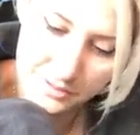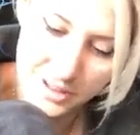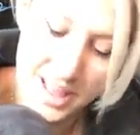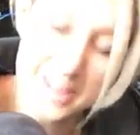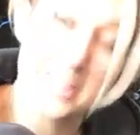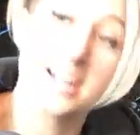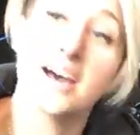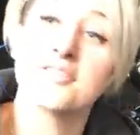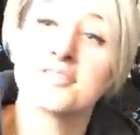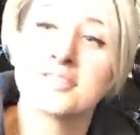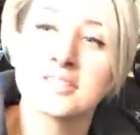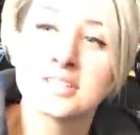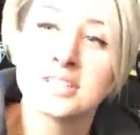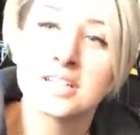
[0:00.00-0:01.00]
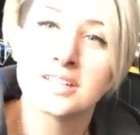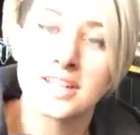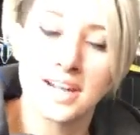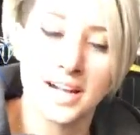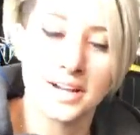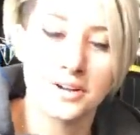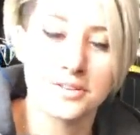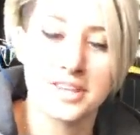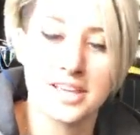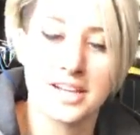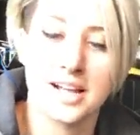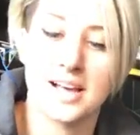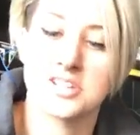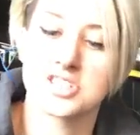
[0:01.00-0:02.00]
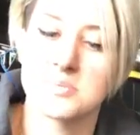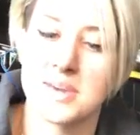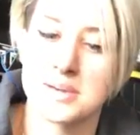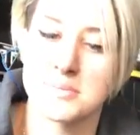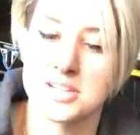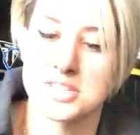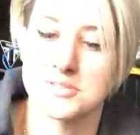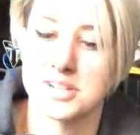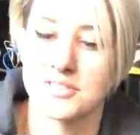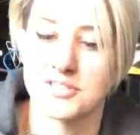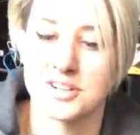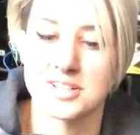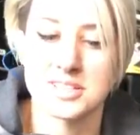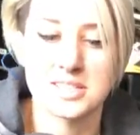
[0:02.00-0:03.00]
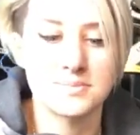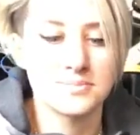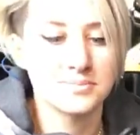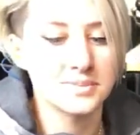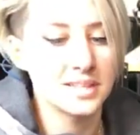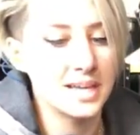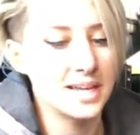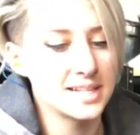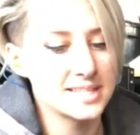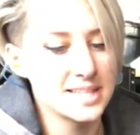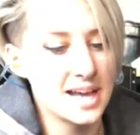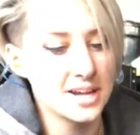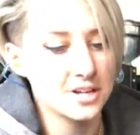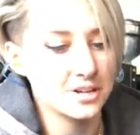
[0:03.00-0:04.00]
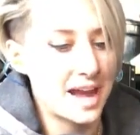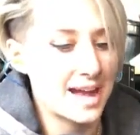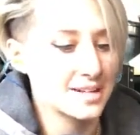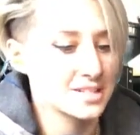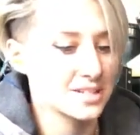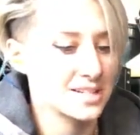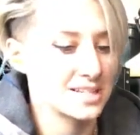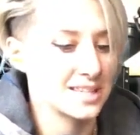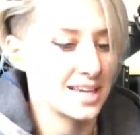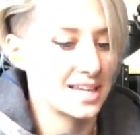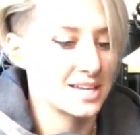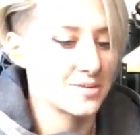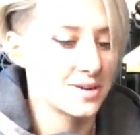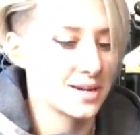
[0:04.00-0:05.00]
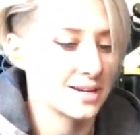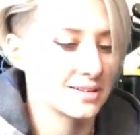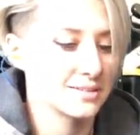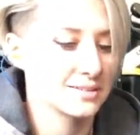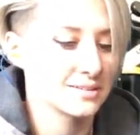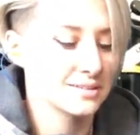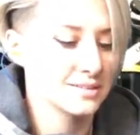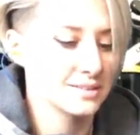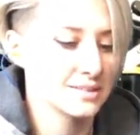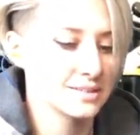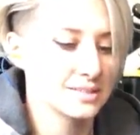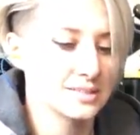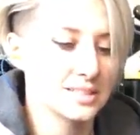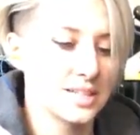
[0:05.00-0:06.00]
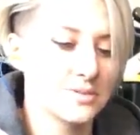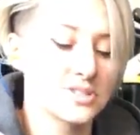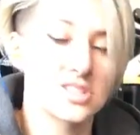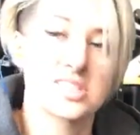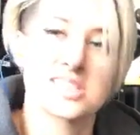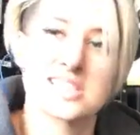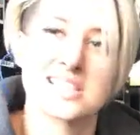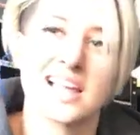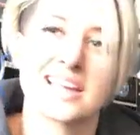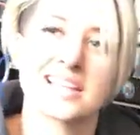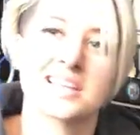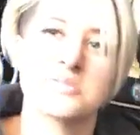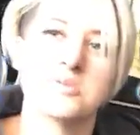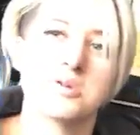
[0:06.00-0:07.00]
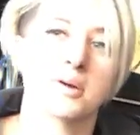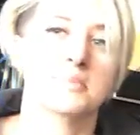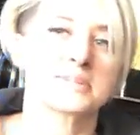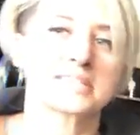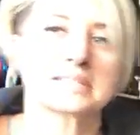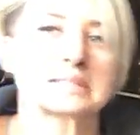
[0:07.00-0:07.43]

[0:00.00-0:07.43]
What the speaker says: flat enough that I don't think it'd actually make much of a difference. And it's not cracked or anything anywhere. It was just slightly warped.